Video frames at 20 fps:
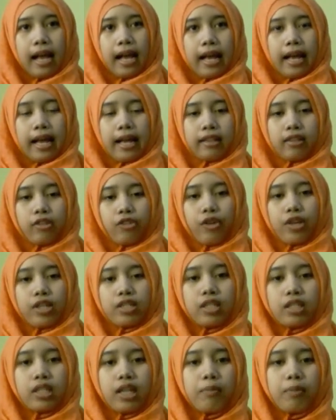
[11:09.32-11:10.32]
And
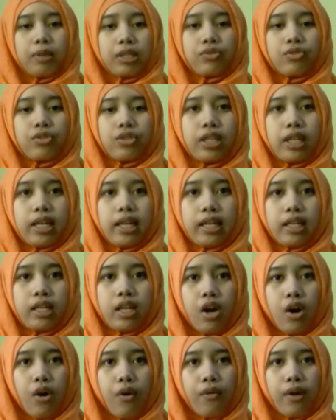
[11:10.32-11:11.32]
question number 3,
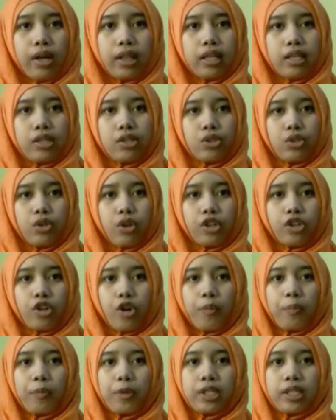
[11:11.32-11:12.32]
what is your
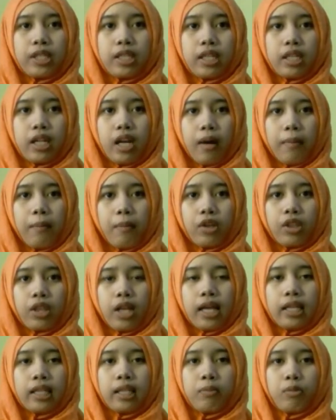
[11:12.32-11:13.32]
opinion about
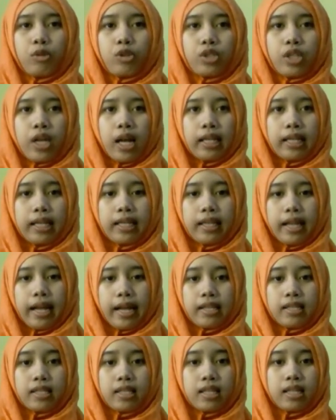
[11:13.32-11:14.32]
Adi Mursalin
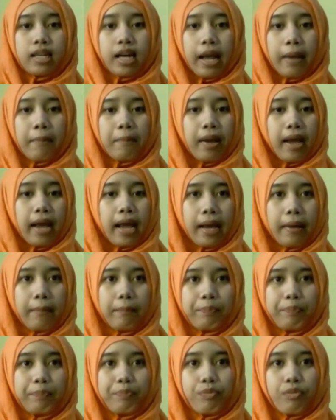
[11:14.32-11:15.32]
SEMM,
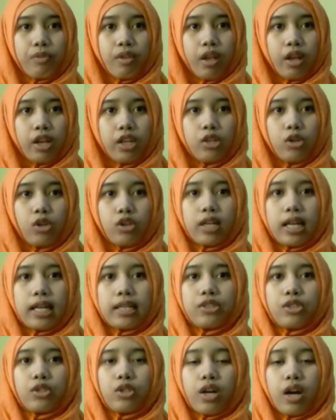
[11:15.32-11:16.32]
your
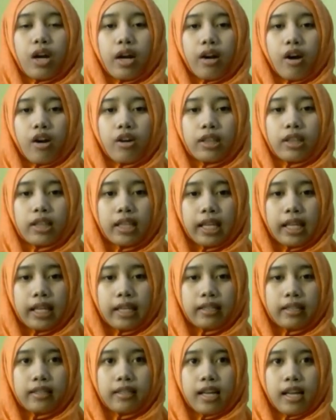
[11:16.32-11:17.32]
lecture
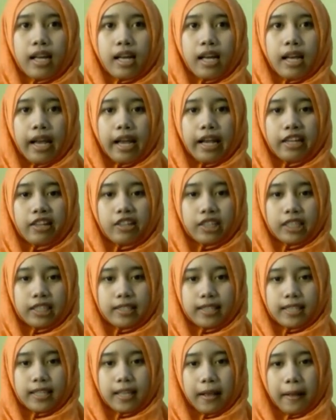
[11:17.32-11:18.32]
accounting
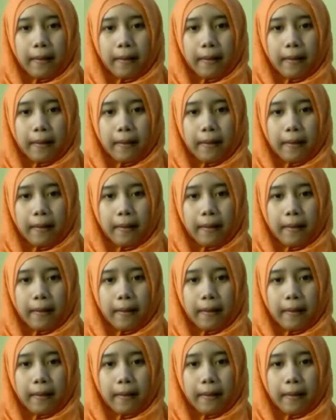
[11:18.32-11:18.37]
English?